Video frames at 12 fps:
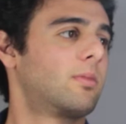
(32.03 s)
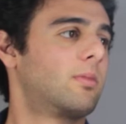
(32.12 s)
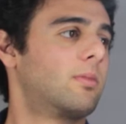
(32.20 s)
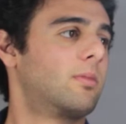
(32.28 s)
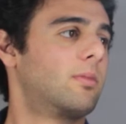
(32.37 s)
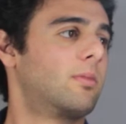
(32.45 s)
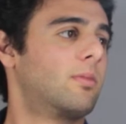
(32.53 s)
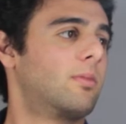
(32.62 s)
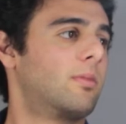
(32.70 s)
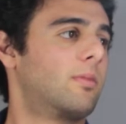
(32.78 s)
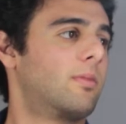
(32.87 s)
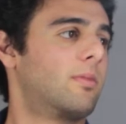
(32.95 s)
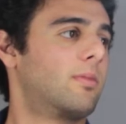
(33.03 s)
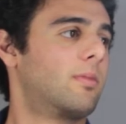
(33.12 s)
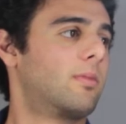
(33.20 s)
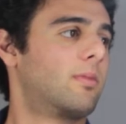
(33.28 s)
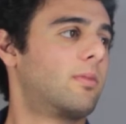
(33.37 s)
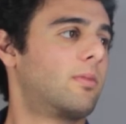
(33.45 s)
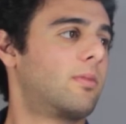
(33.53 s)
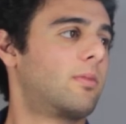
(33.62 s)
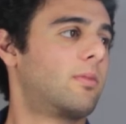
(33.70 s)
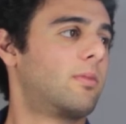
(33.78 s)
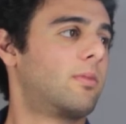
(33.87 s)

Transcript: [no speech]